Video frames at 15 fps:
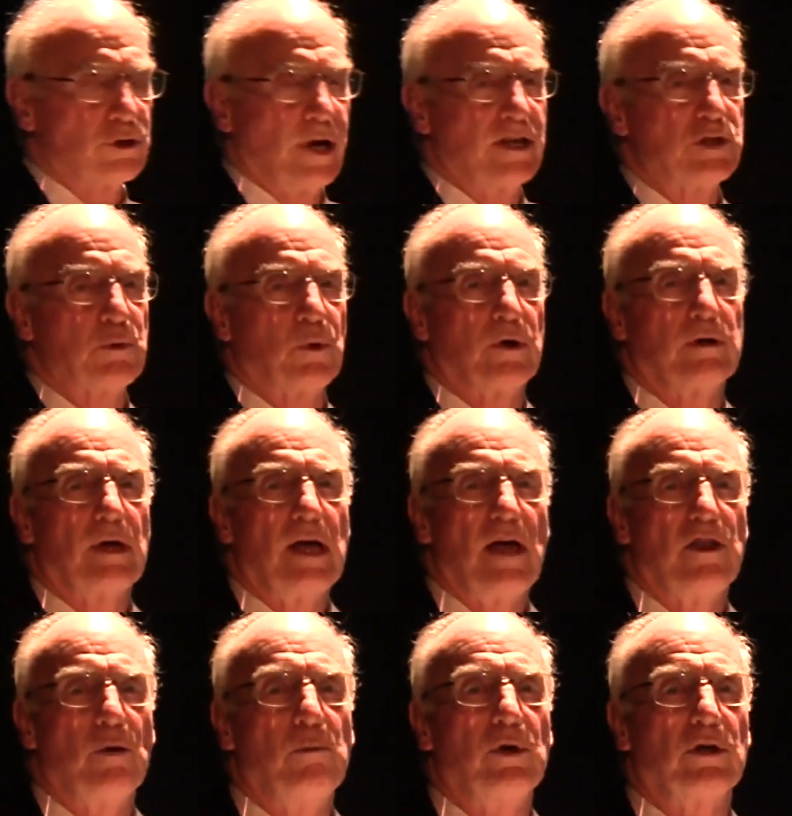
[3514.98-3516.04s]
transport
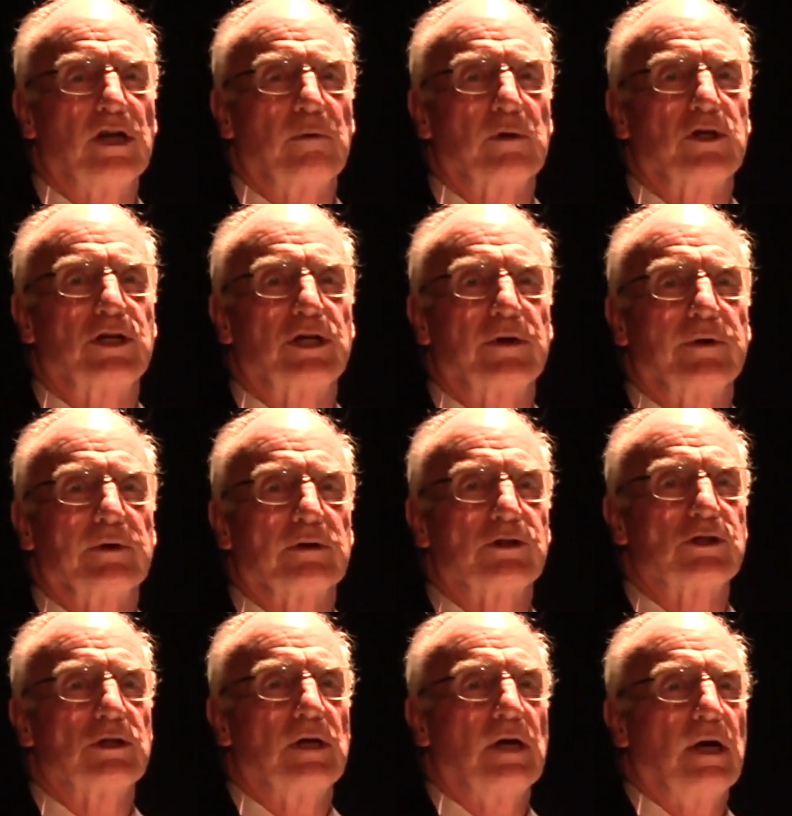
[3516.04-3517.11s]
the building
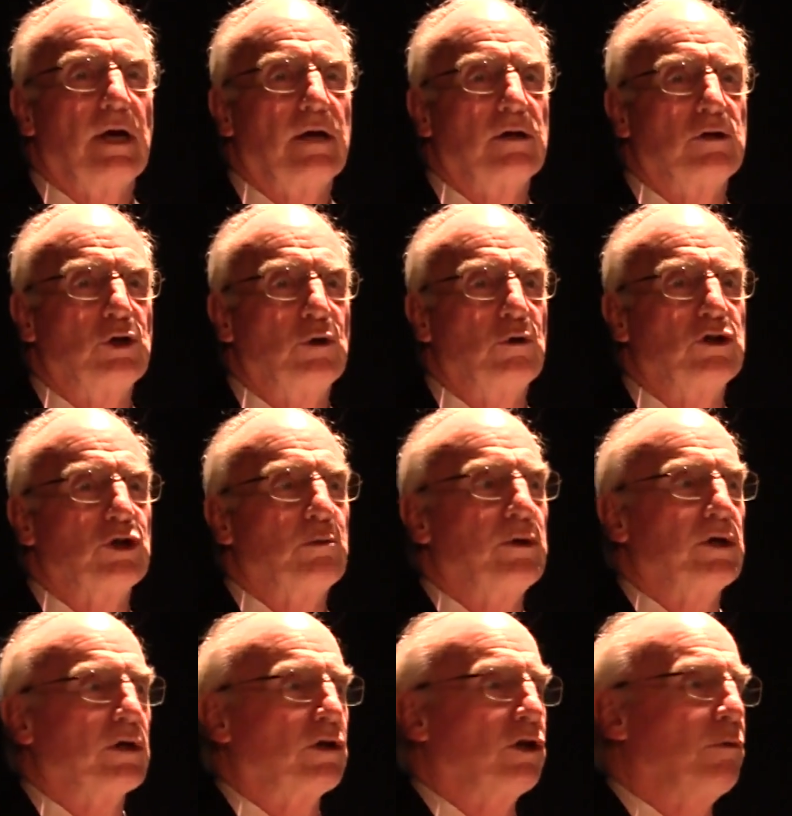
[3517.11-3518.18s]
materials to
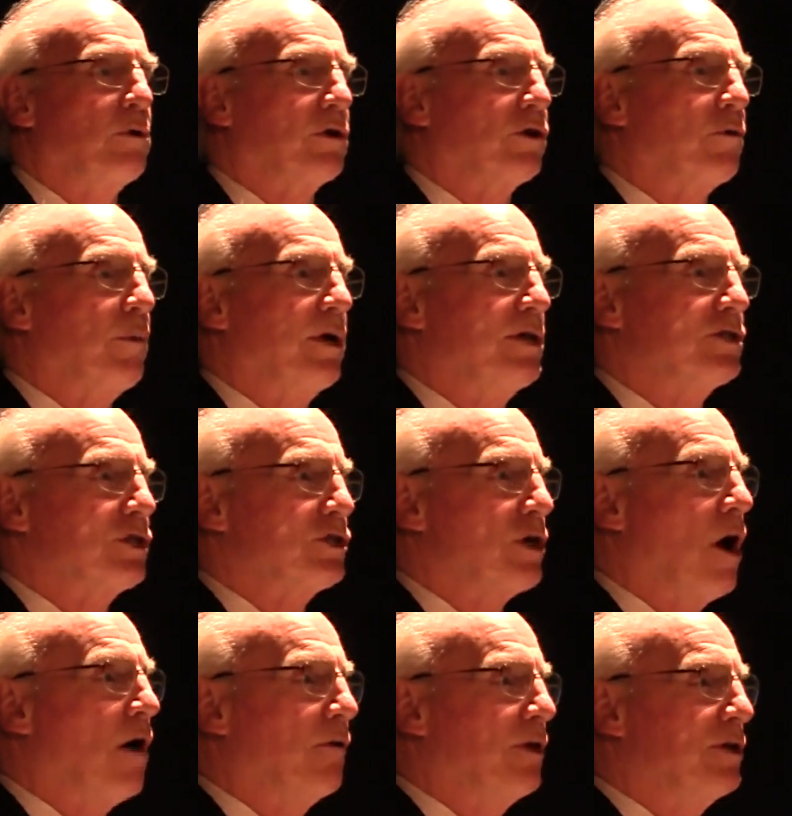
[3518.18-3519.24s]
build the bases
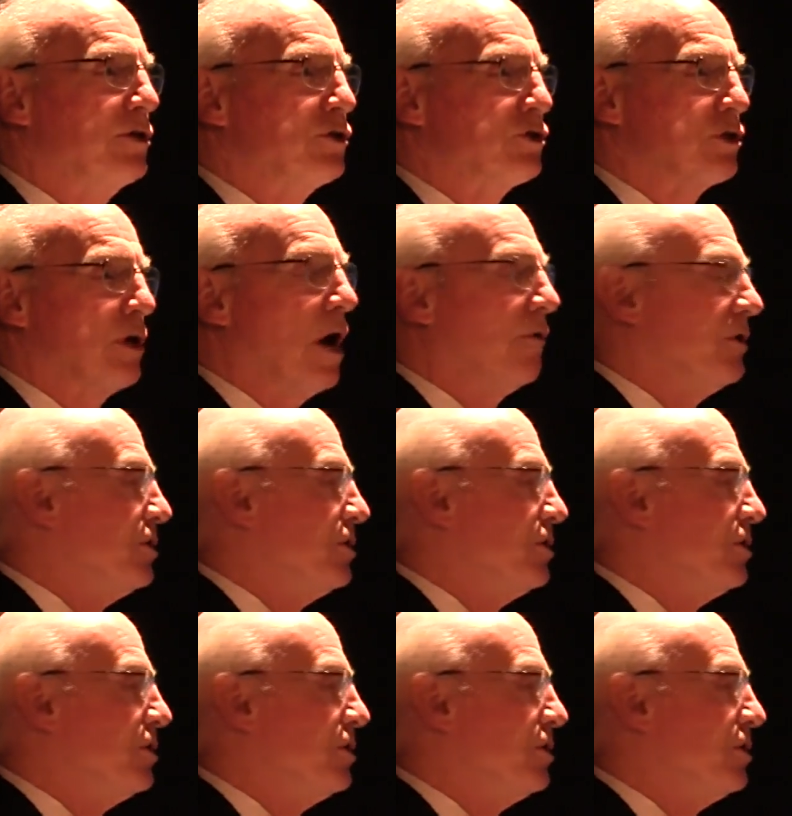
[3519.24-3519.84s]
on these